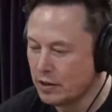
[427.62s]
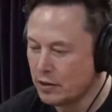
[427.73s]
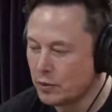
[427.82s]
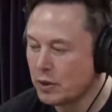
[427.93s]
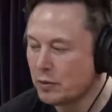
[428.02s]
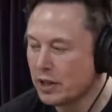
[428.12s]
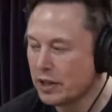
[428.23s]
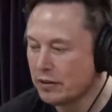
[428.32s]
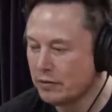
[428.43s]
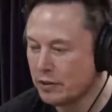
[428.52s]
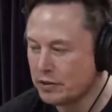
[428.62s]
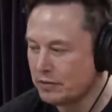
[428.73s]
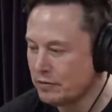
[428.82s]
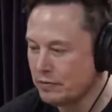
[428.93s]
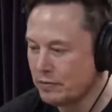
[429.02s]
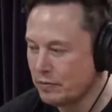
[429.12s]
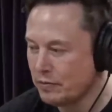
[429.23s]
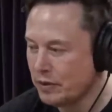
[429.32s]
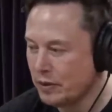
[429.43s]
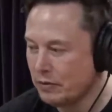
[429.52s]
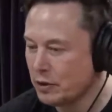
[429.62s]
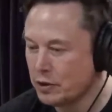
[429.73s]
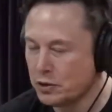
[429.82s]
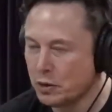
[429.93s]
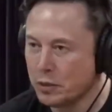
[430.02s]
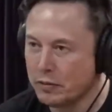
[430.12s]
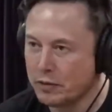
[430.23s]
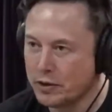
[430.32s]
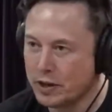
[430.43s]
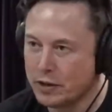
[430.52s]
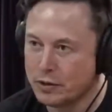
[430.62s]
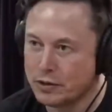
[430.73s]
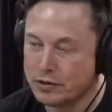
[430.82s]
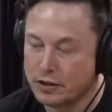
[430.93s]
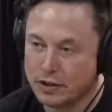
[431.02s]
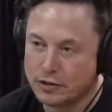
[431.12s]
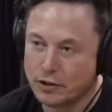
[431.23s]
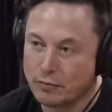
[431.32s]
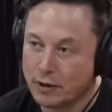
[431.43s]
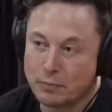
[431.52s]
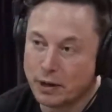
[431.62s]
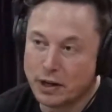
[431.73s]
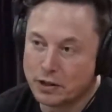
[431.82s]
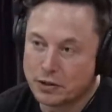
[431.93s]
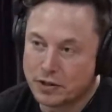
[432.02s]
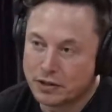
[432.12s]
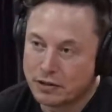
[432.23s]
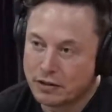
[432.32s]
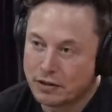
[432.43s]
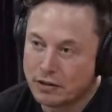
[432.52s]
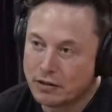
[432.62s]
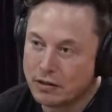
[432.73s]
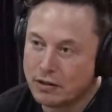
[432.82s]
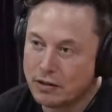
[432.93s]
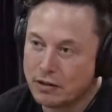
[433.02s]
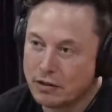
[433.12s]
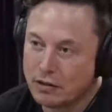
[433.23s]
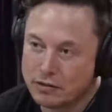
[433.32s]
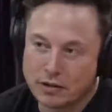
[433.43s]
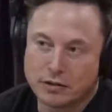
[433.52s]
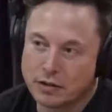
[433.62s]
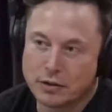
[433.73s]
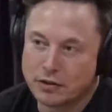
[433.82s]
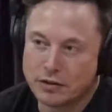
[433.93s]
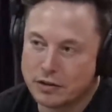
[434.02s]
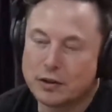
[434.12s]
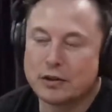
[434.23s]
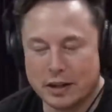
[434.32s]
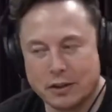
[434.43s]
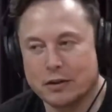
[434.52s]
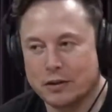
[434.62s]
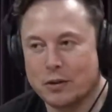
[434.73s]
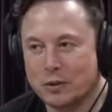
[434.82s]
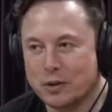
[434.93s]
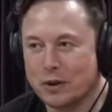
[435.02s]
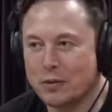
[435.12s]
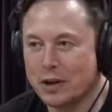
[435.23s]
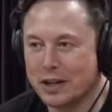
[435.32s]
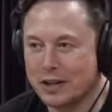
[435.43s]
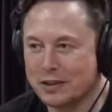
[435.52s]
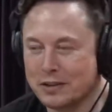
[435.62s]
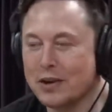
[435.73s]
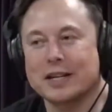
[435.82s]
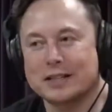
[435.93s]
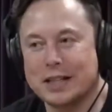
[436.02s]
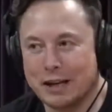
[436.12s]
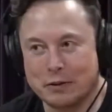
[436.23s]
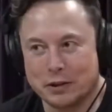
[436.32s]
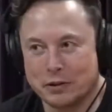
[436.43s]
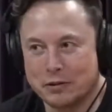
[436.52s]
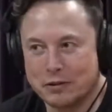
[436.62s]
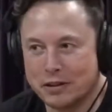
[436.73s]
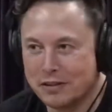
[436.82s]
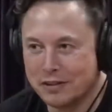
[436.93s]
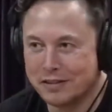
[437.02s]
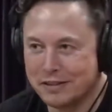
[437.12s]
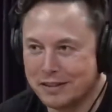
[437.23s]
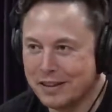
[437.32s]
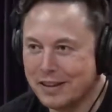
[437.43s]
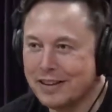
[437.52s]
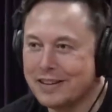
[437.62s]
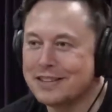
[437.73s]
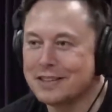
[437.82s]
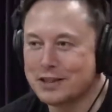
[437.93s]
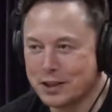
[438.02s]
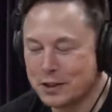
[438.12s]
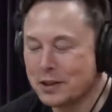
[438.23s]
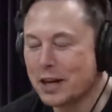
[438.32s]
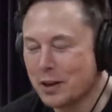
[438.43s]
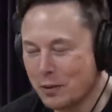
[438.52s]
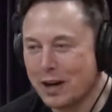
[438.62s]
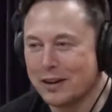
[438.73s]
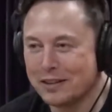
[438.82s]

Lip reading: Really, in the first few versions, all we're going to be trying to do is solve brain injuries. So it's like don't worry that it's not going to sneak up on you. This will take a while.